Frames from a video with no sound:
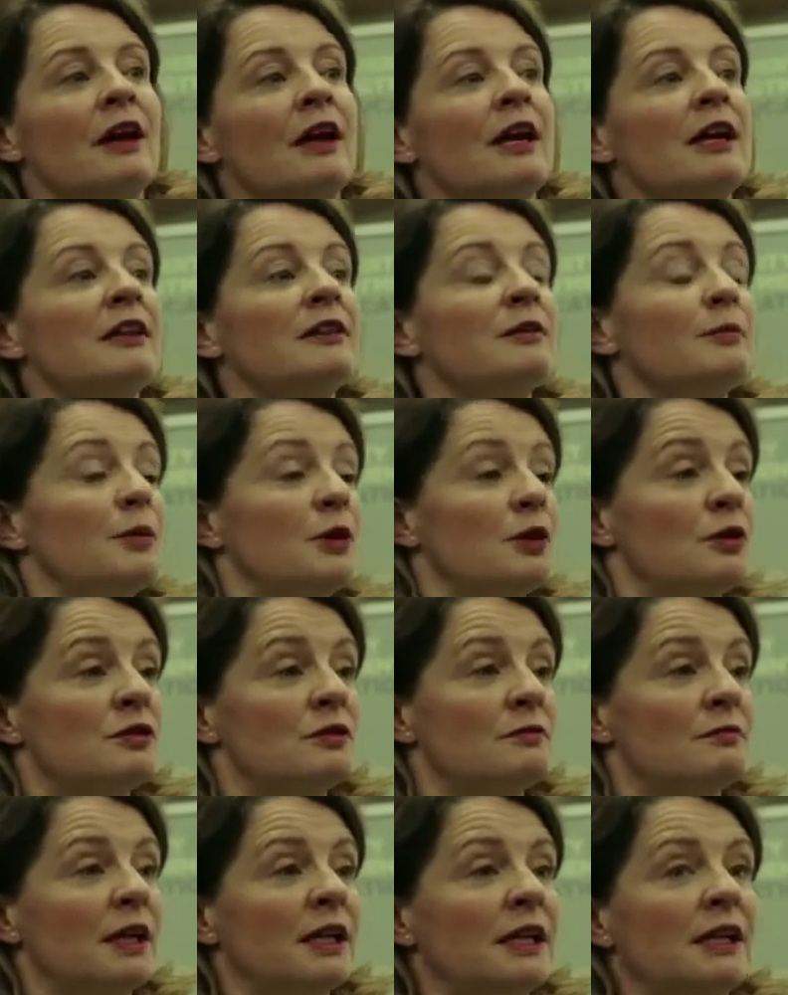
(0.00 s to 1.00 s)
Either because of
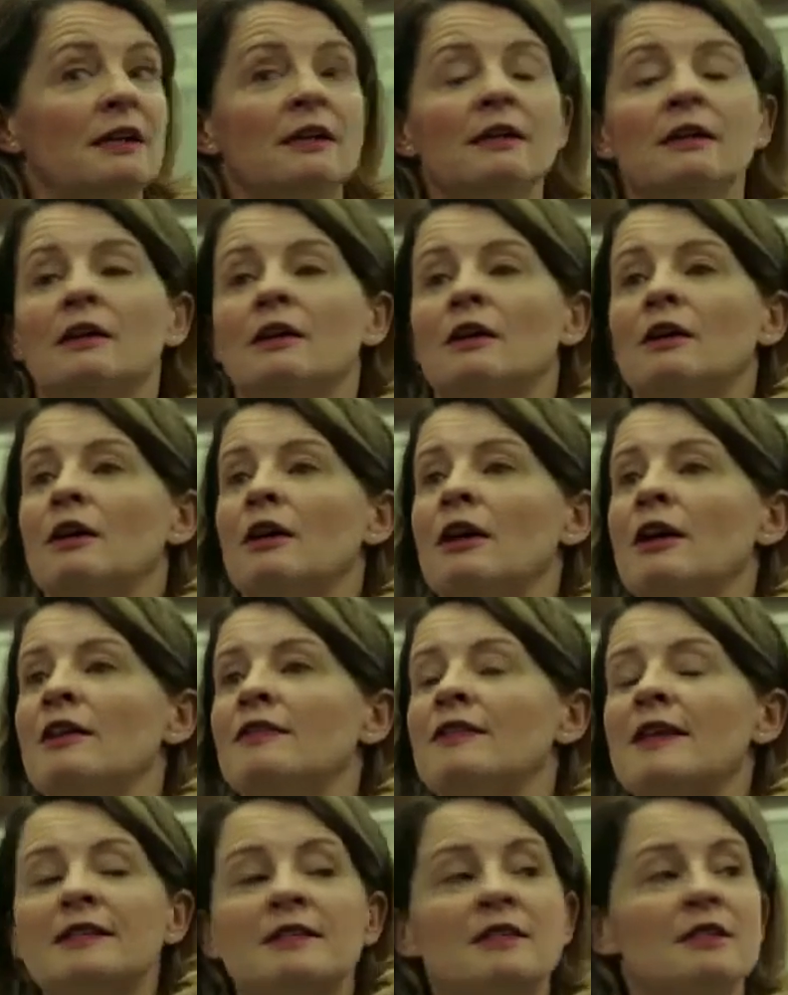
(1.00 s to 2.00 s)
money,
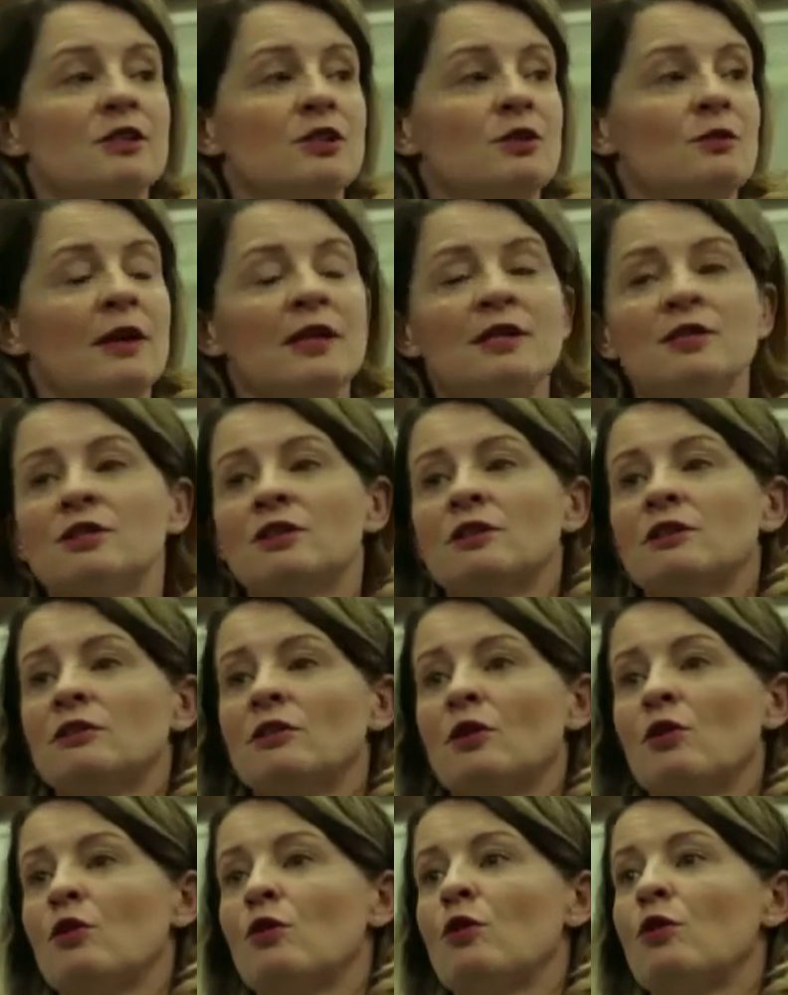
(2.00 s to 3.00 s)
their situation,
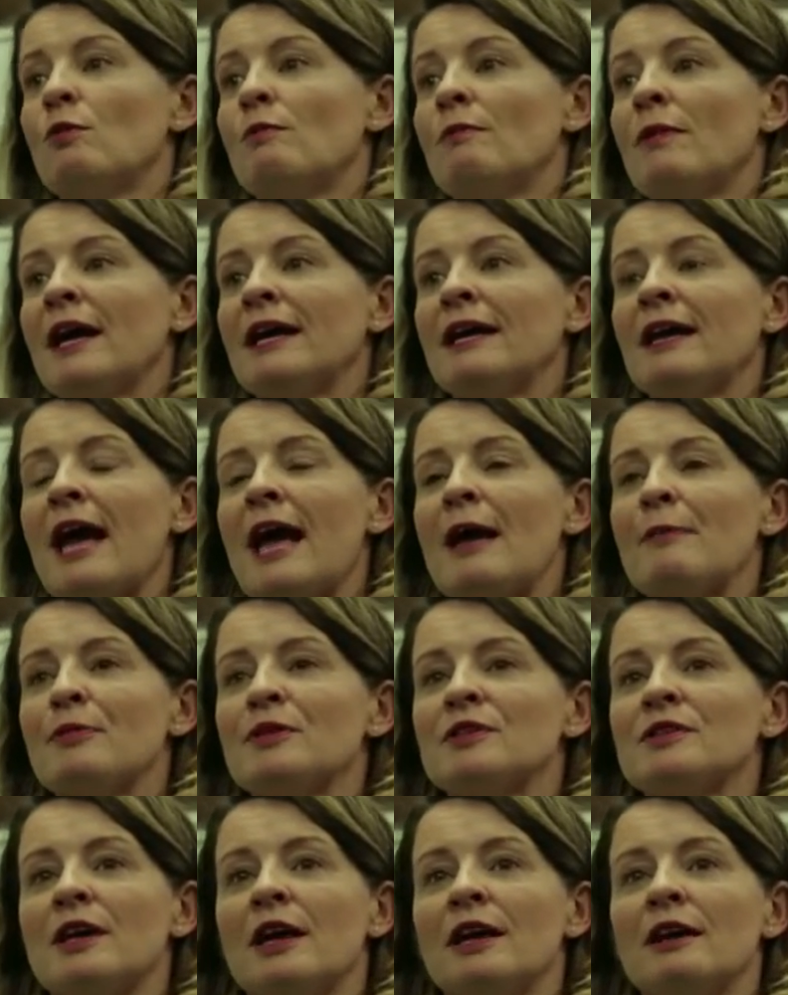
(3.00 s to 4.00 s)
or my
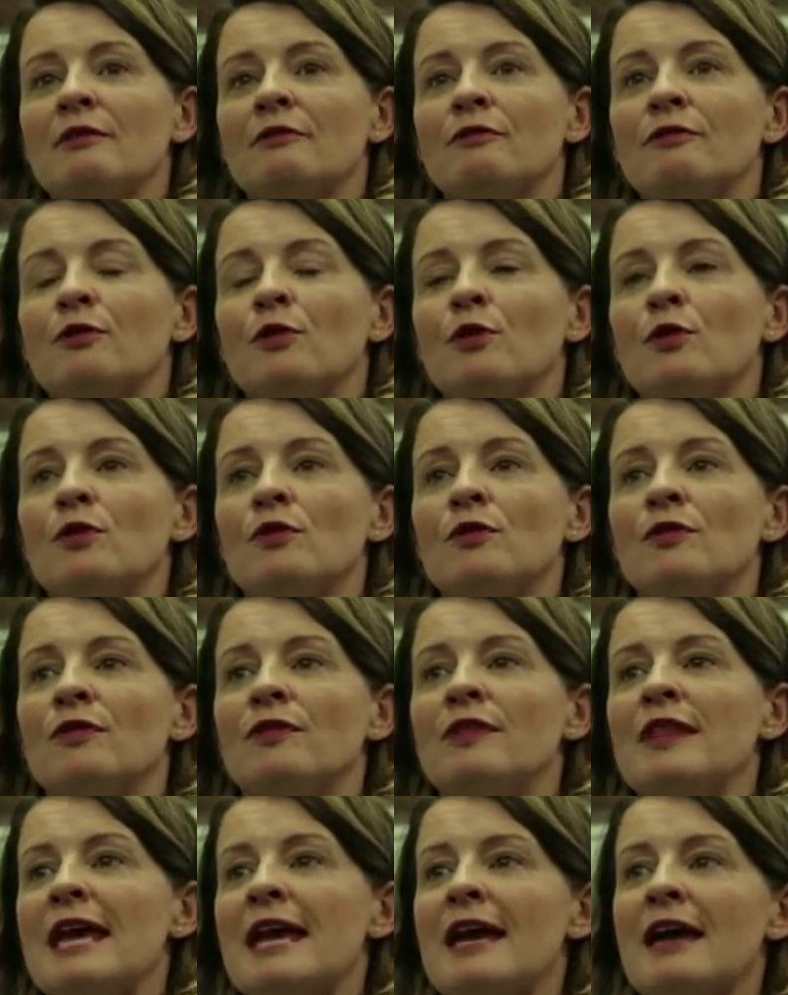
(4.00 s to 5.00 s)
appetite for
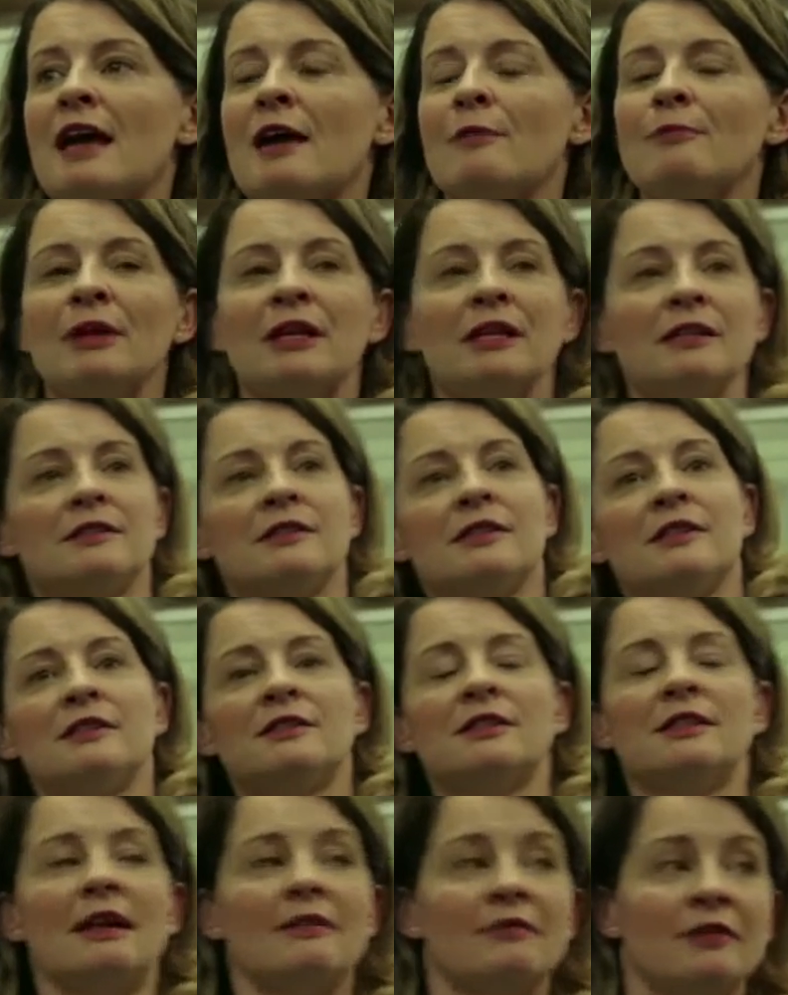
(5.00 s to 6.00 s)
their ability
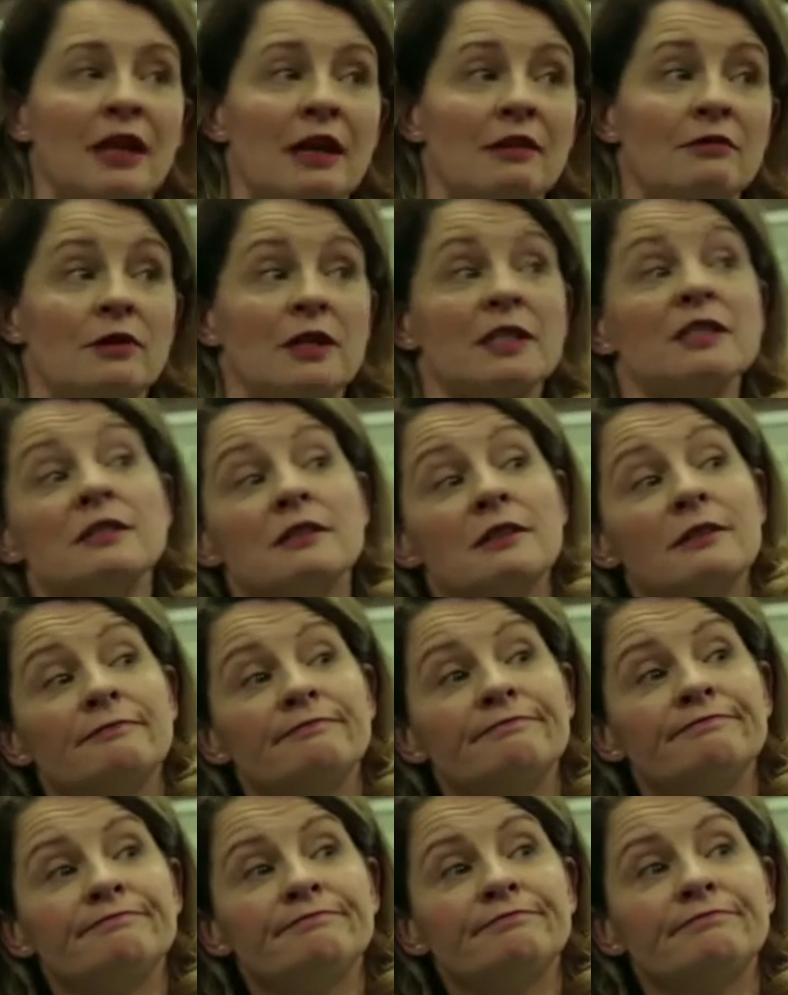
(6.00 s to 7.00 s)
to navigate risk.
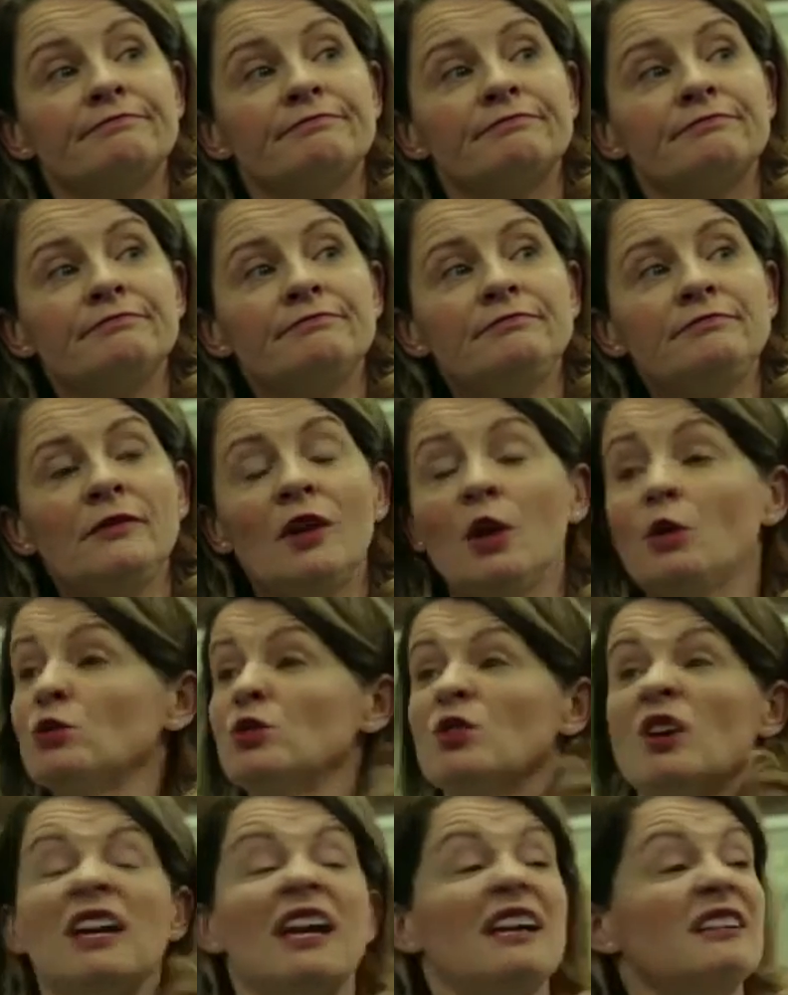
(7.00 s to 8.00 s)
Or
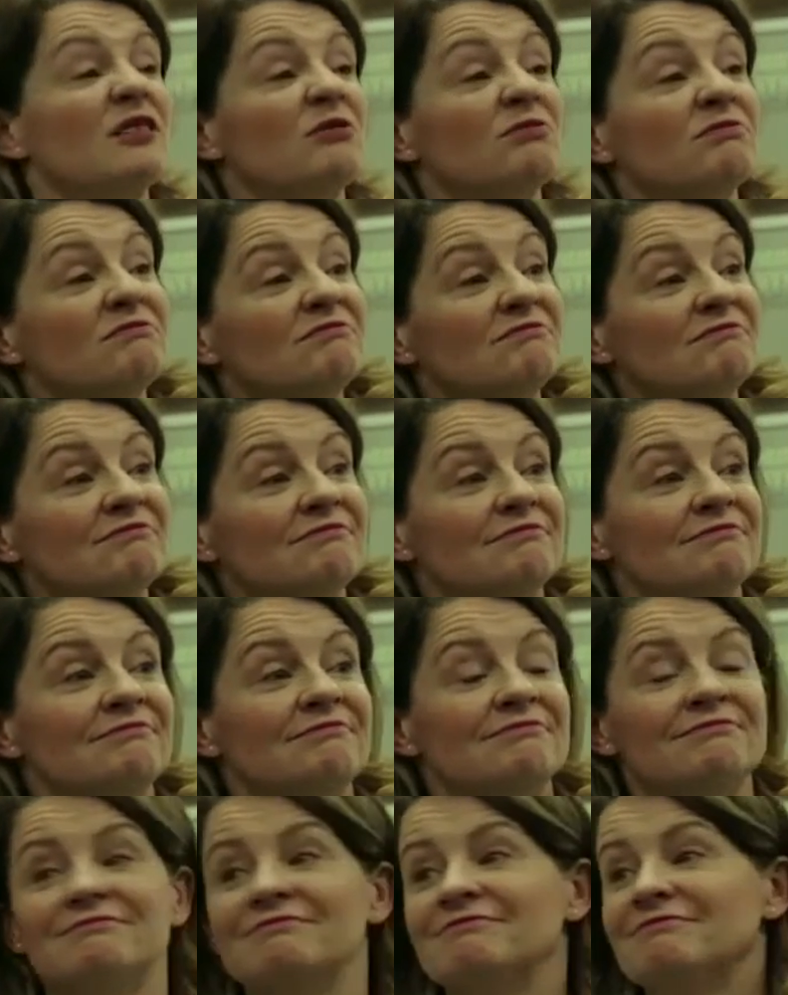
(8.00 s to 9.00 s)
do I like them?